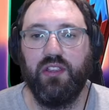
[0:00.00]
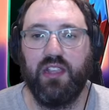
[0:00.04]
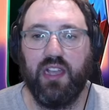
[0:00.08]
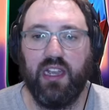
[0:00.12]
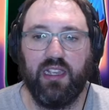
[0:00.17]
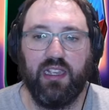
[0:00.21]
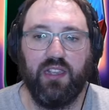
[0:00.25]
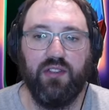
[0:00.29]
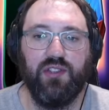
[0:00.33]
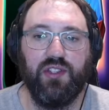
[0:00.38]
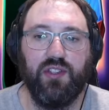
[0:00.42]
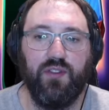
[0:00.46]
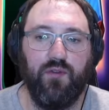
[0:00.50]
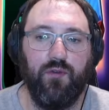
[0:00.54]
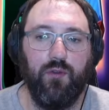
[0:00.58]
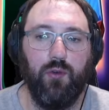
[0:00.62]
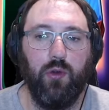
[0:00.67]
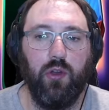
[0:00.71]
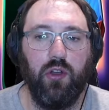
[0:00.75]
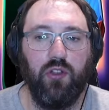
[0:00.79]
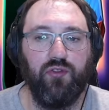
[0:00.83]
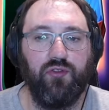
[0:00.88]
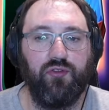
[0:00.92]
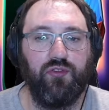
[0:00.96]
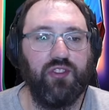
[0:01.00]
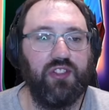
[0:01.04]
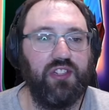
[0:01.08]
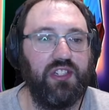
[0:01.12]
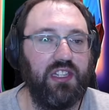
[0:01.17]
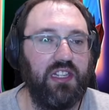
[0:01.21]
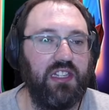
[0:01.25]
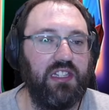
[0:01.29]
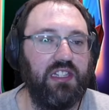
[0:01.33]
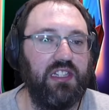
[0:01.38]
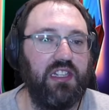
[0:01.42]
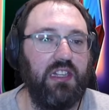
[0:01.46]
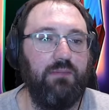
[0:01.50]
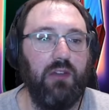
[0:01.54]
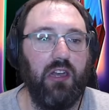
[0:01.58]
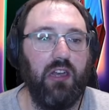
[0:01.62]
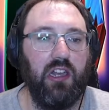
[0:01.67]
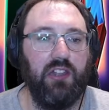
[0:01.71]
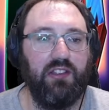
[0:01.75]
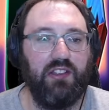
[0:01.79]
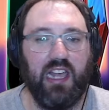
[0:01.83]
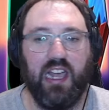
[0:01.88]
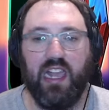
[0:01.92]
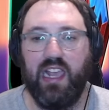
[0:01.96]
That gives you 460
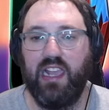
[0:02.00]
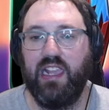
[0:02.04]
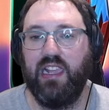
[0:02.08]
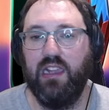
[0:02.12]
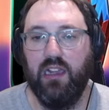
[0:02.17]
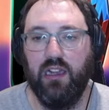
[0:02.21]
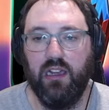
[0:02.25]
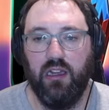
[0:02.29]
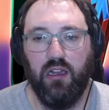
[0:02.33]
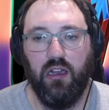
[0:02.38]
per day.